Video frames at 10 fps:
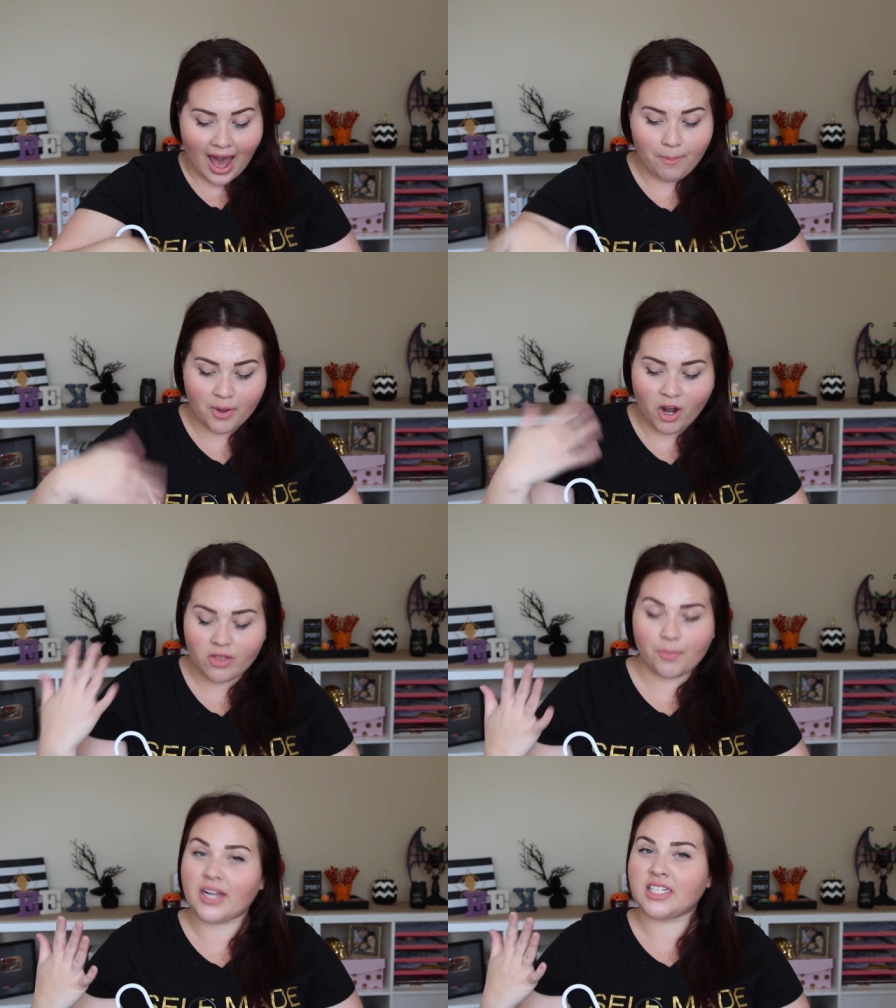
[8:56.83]
I'll put
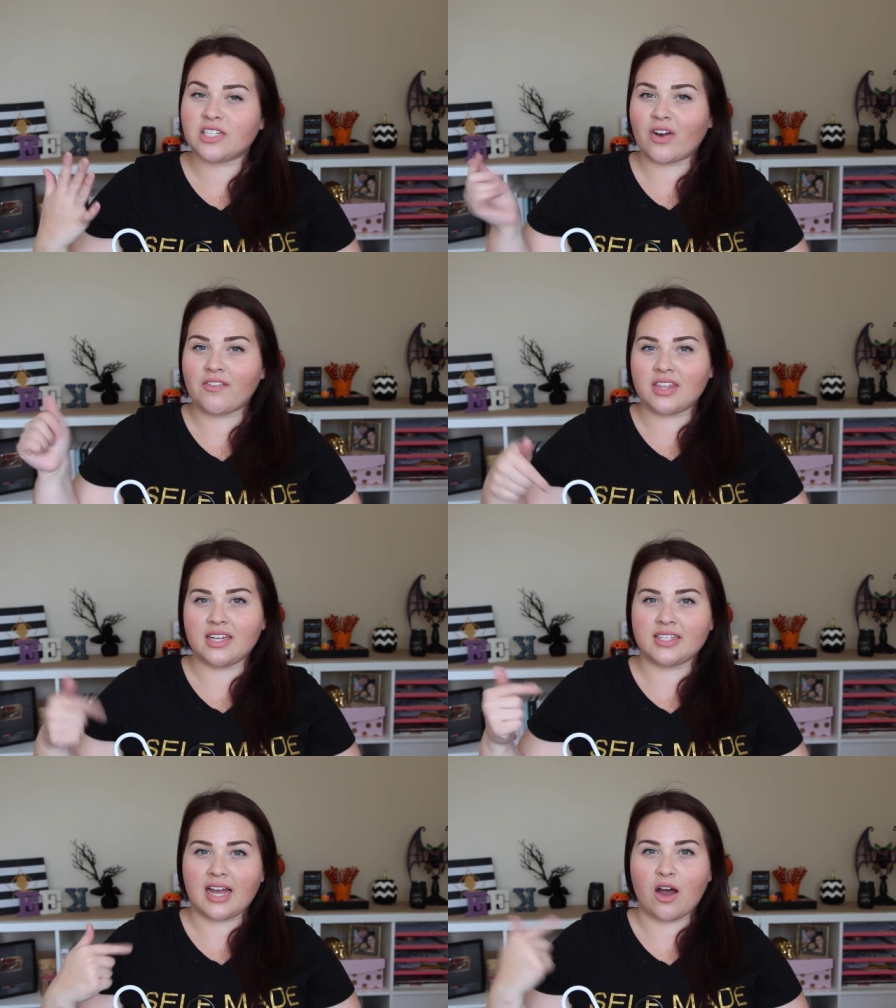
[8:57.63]
all the prices for
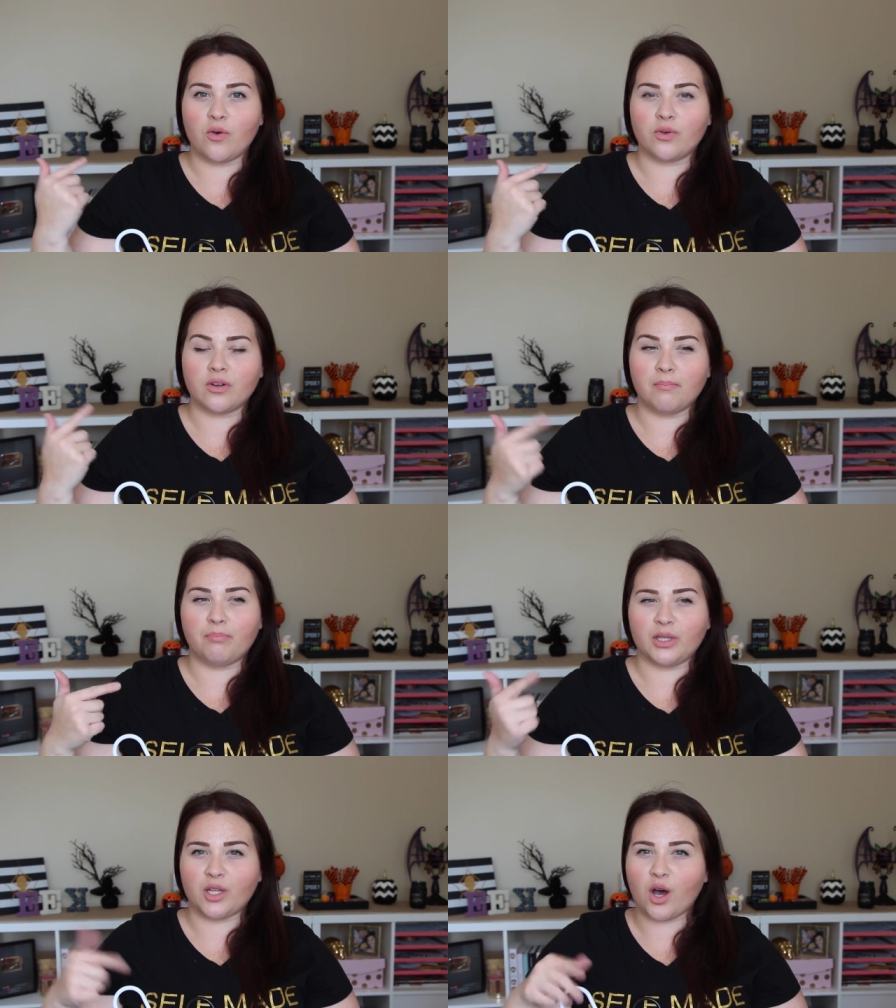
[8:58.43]
everything down
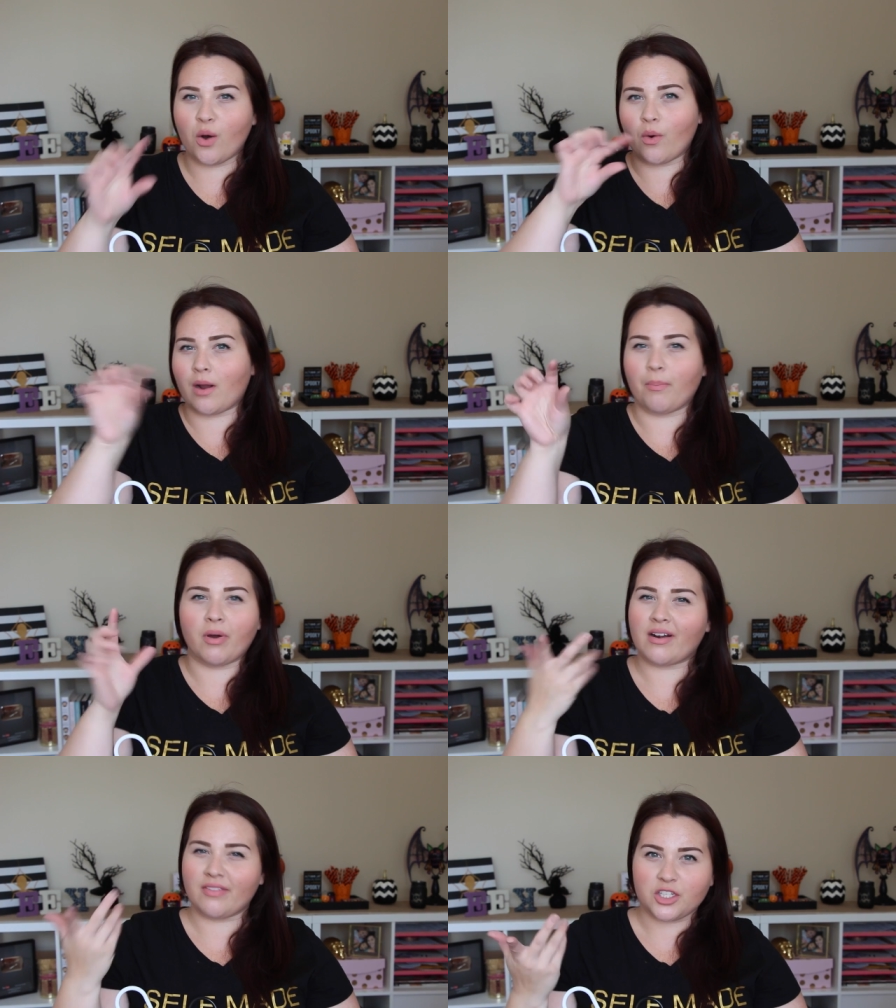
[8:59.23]
below, or I'll
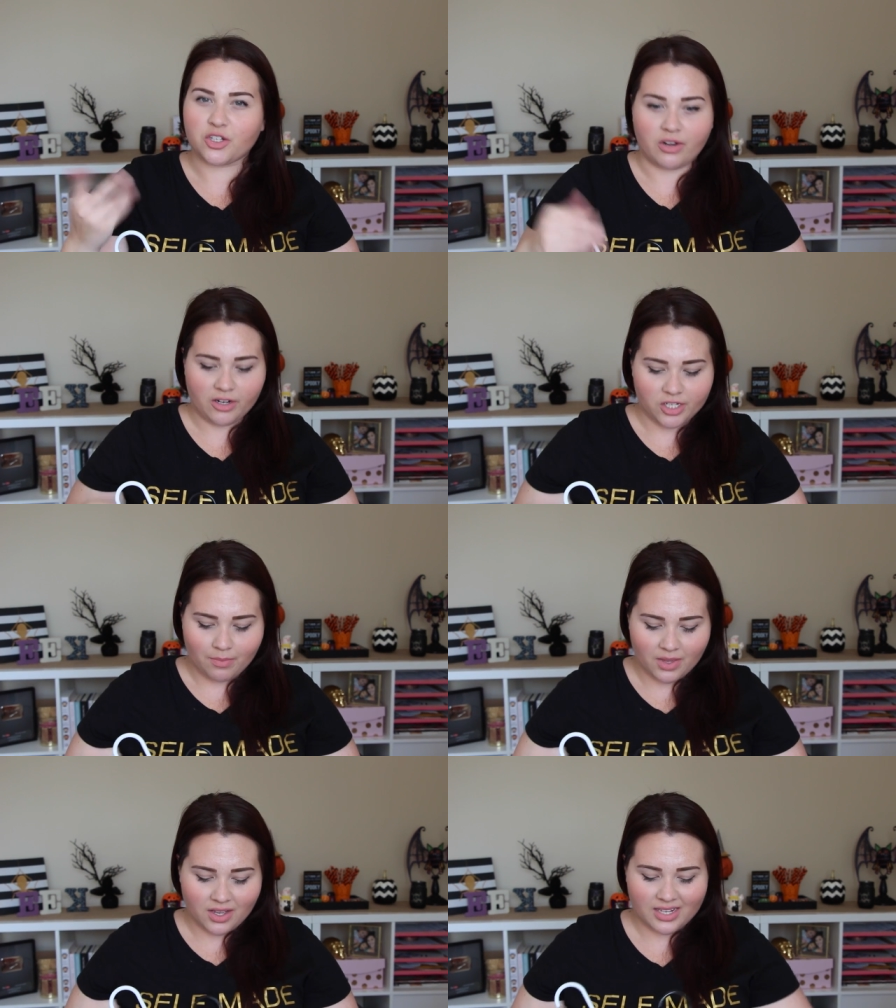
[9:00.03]
put it on the screen or
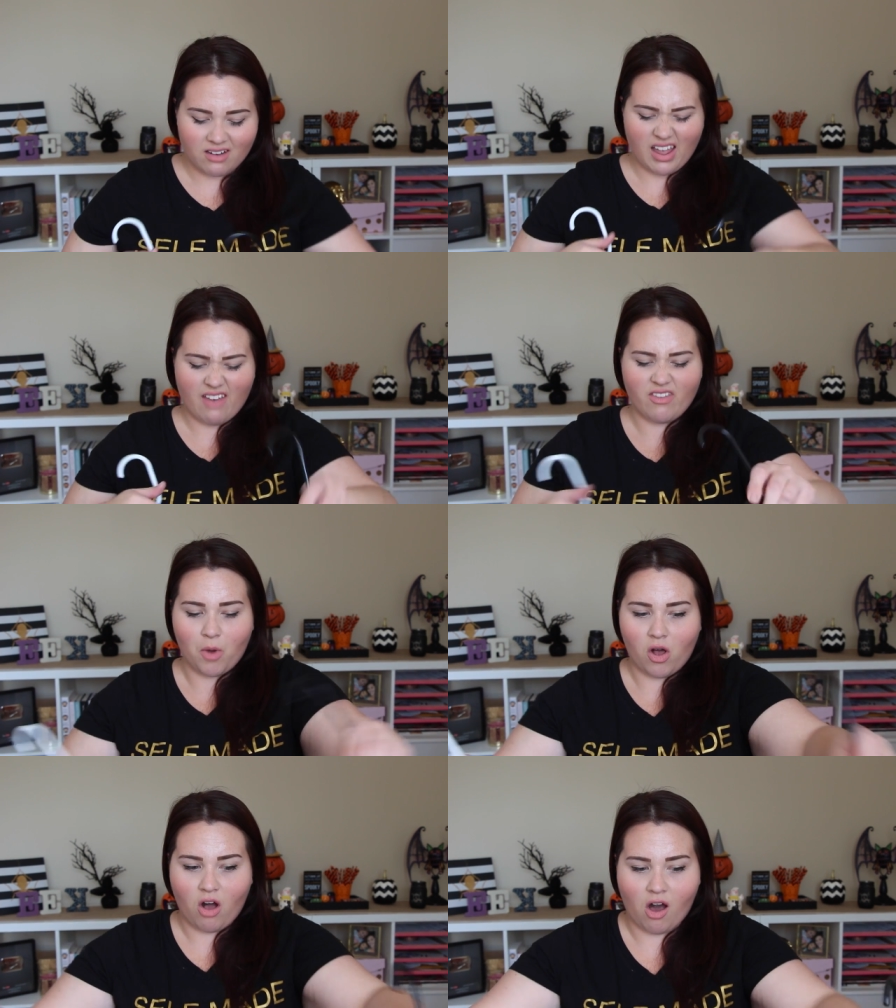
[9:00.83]
something, because I don't have
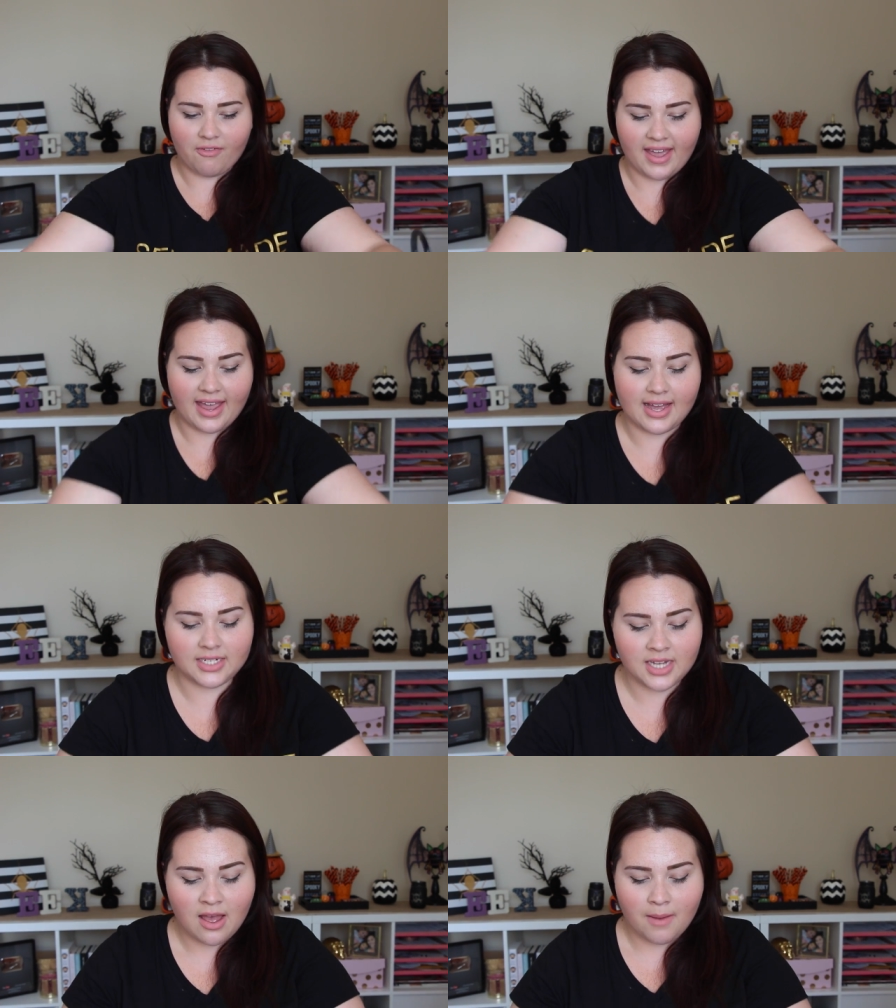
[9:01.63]
them all
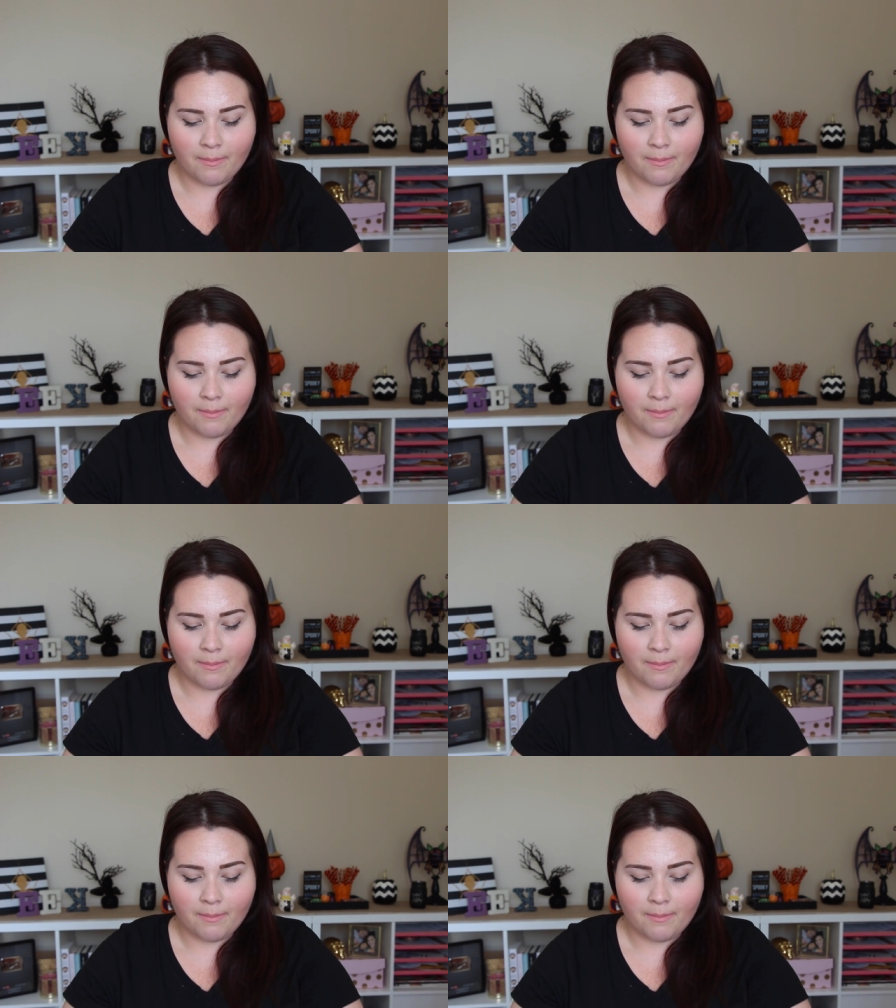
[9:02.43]
offhand.